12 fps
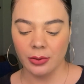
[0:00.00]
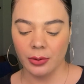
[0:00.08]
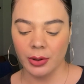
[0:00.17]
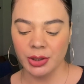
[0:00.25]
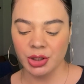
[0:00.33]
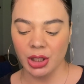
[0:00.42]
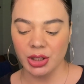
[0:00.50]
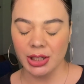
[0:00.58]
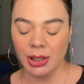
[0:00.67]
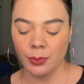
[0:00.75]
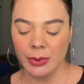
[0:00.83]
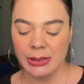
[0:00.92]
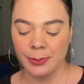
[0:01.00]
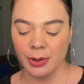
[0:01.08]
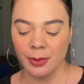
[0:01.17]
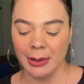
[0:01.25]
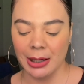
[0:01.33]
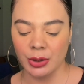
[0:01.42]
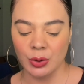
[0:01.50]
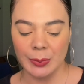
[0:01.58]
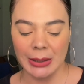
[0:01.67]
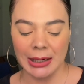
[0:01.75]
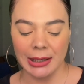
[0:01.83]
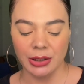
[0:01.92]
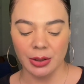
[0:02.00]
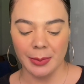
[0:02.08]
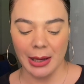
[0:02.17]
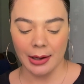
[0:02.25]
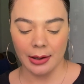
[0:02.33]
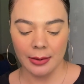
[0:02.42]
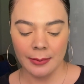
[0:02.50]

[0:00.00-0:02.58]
or judge and whisper about you behind your back.